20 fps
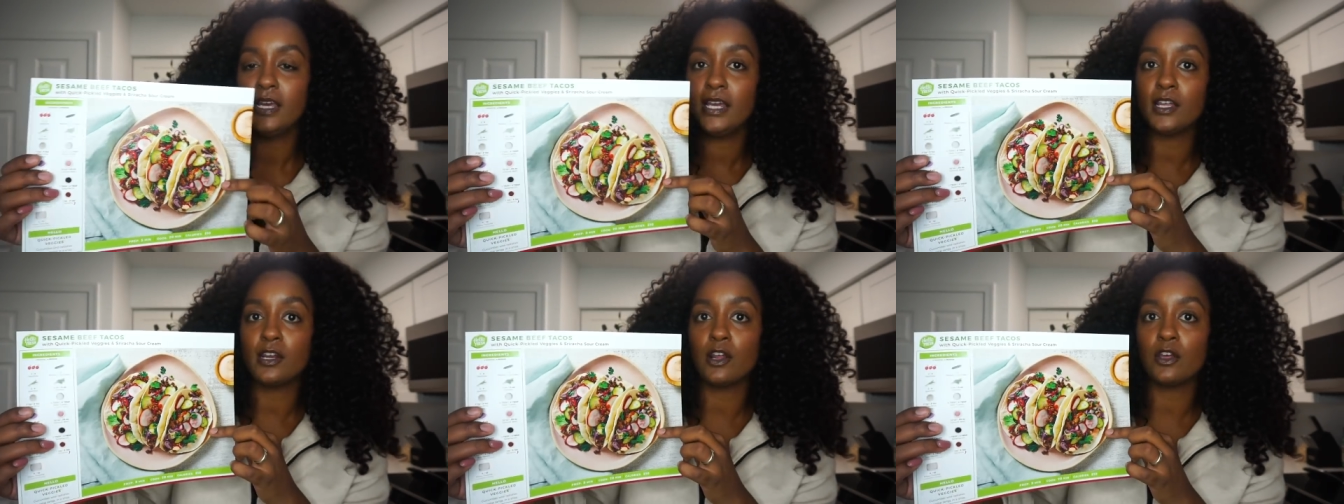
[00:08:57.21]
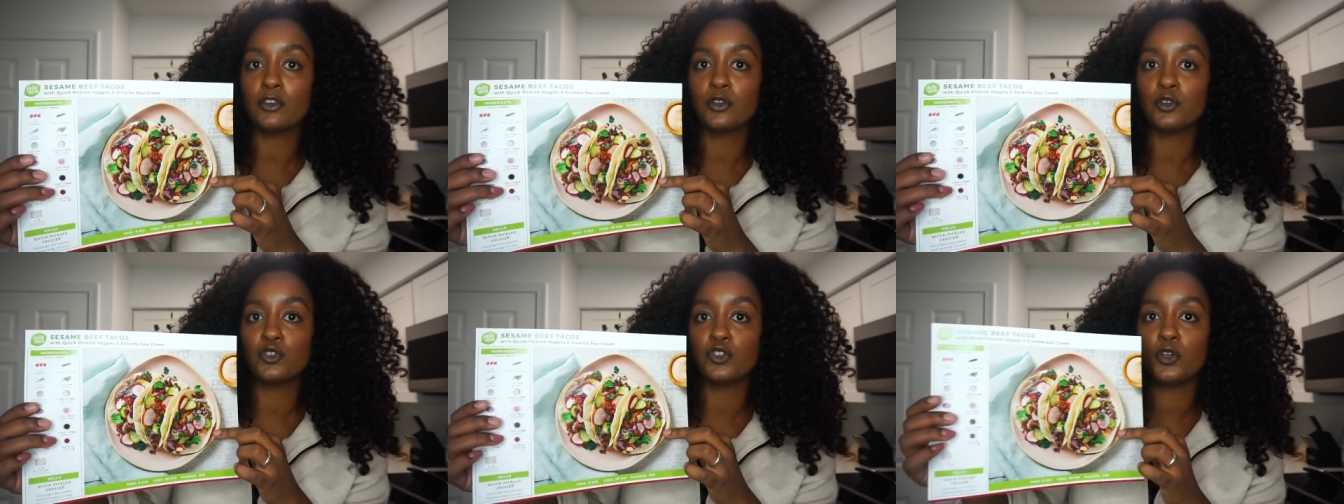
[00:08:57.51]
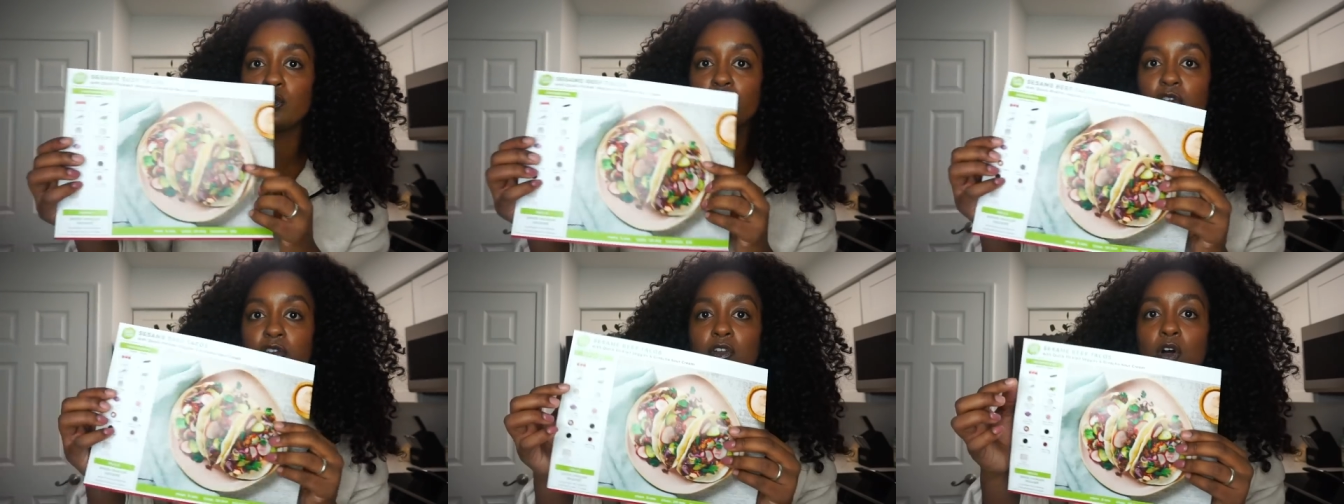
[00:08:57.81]
It also
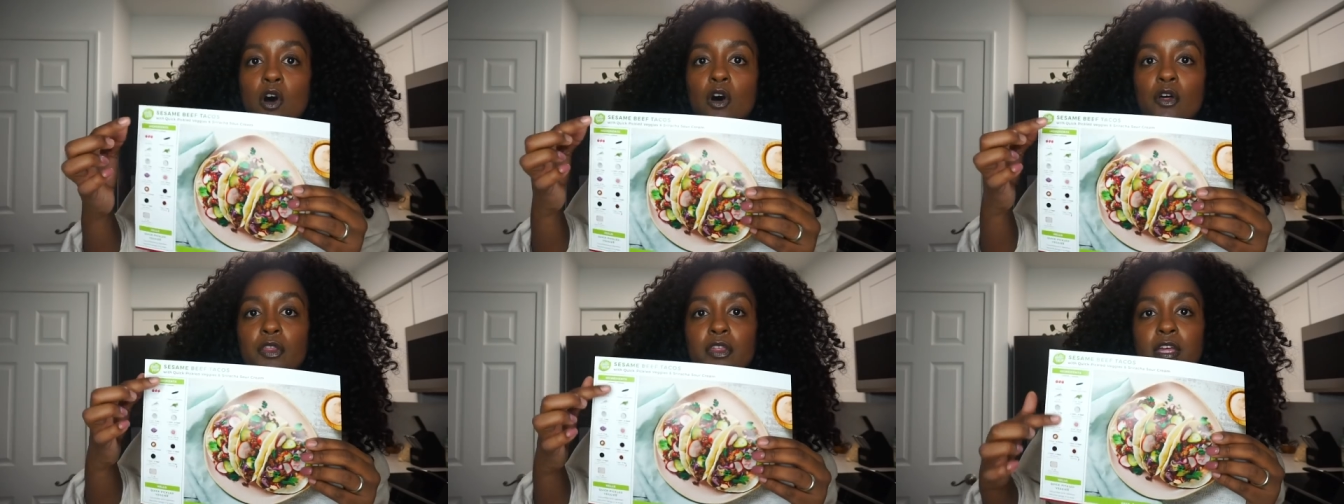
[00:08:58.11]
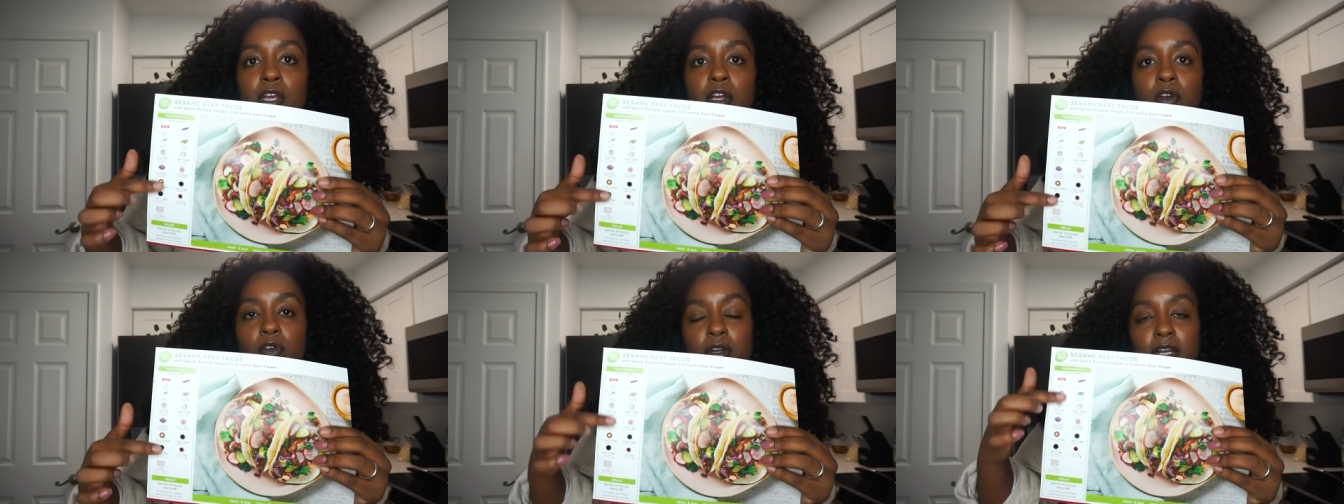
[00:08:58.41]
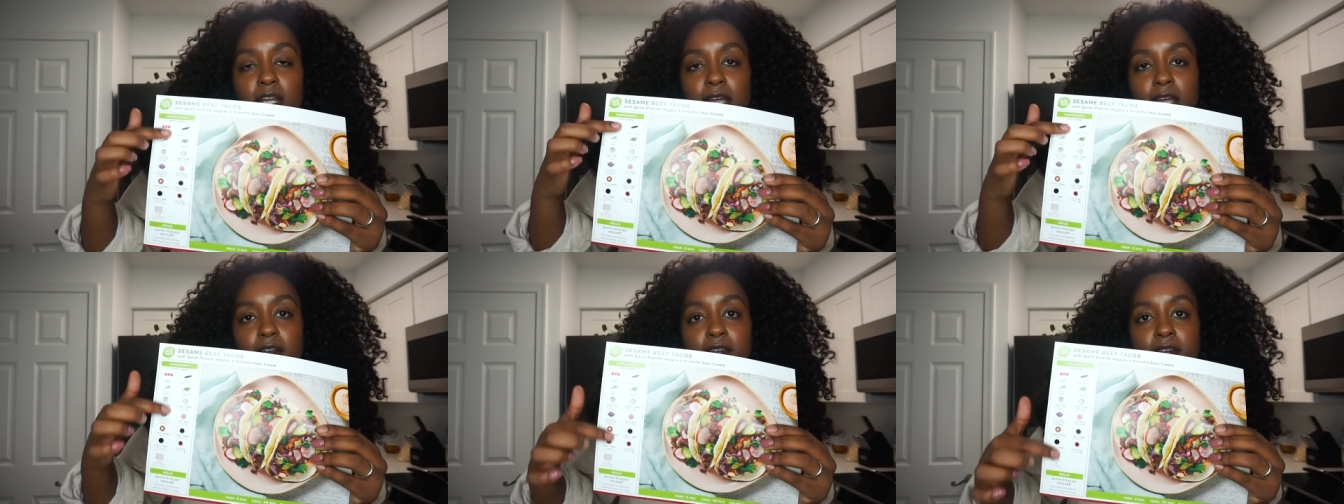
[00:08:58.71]
shows us all the
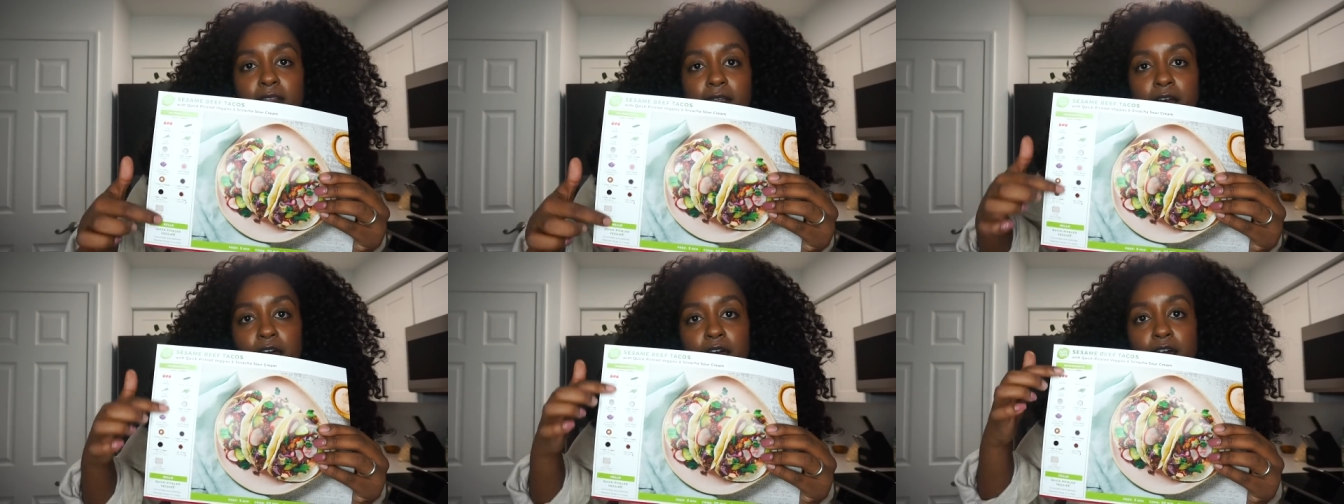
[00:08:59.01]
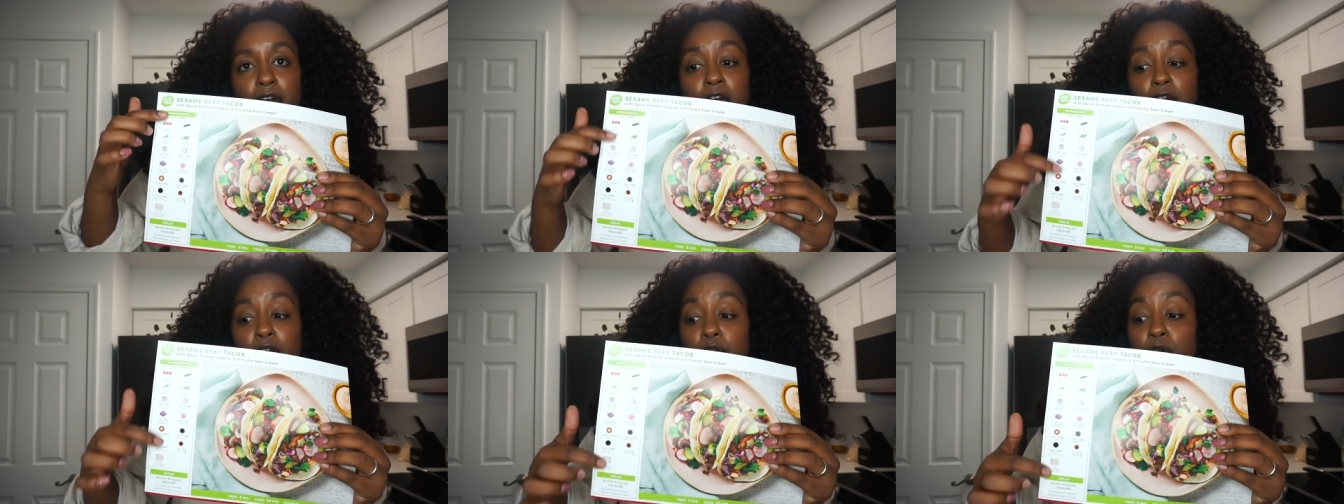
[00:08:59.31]
ingredients that are